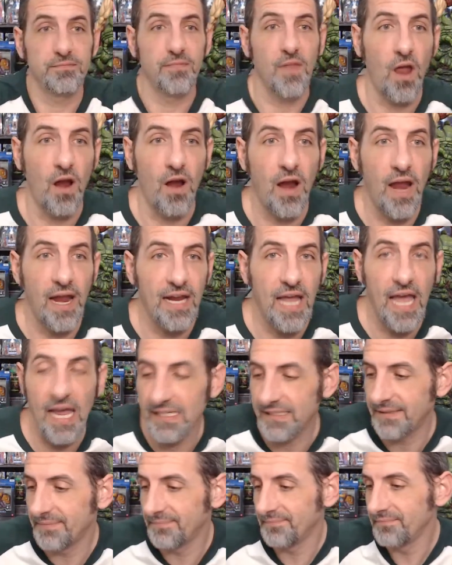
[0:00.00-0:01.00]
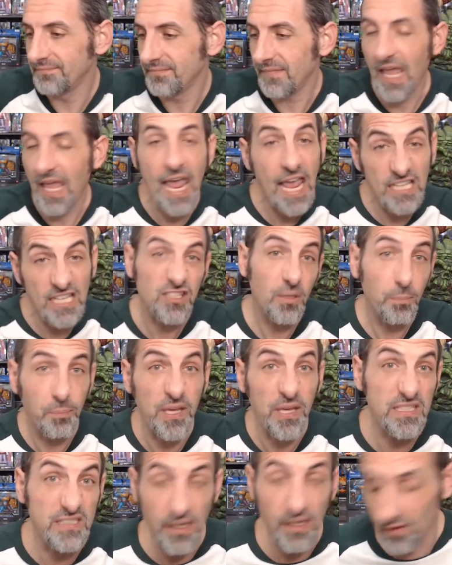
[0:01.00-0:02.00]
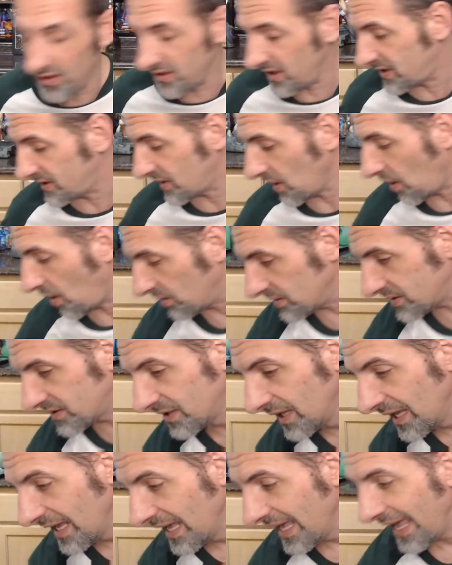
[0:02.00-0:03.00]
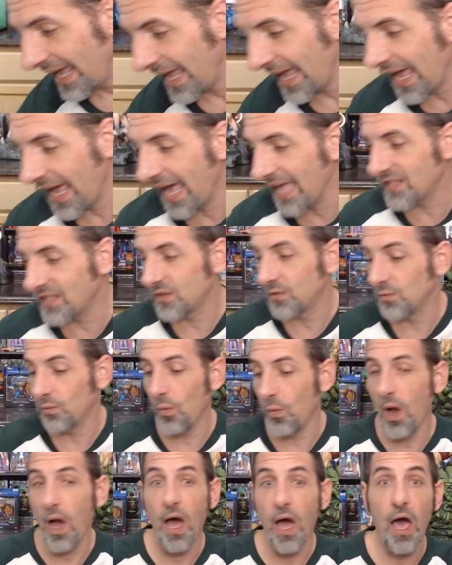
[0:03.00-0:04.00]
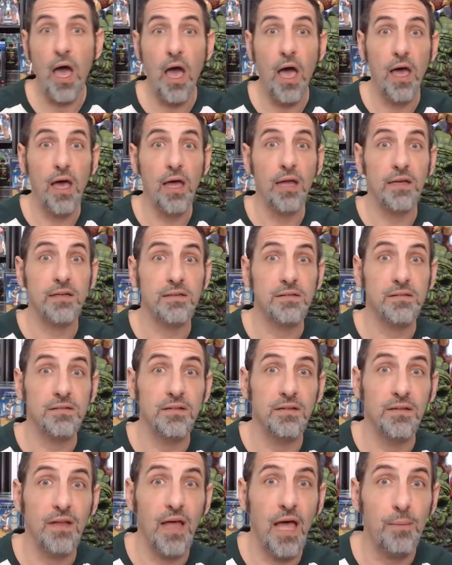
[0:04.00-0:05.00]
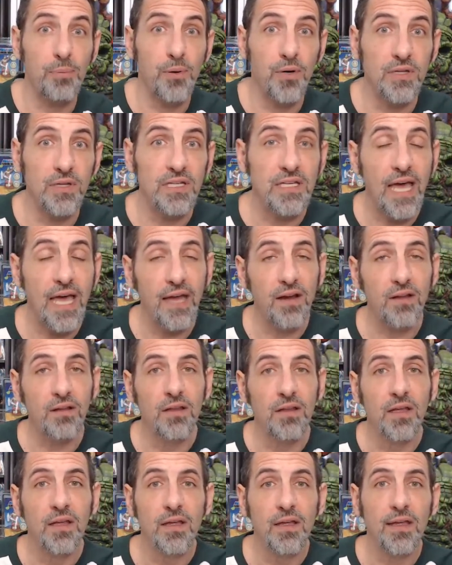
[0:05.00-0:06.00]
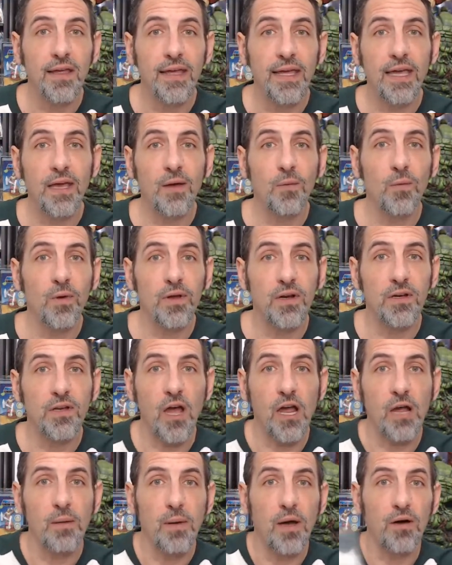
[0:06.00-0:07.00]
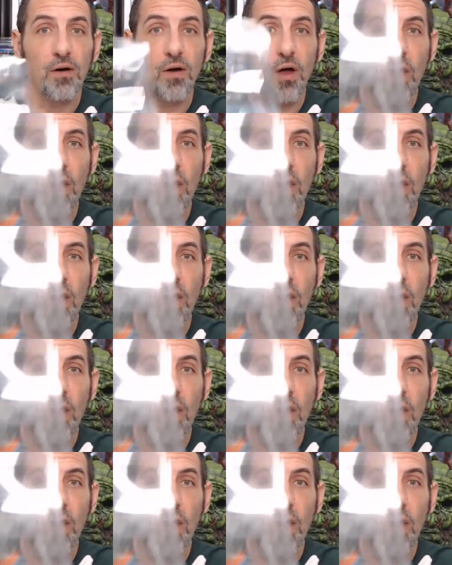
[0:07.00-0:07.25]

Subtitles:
All right, guys. It's the piece de resistance. It's what I put in the title, and we're going to talk about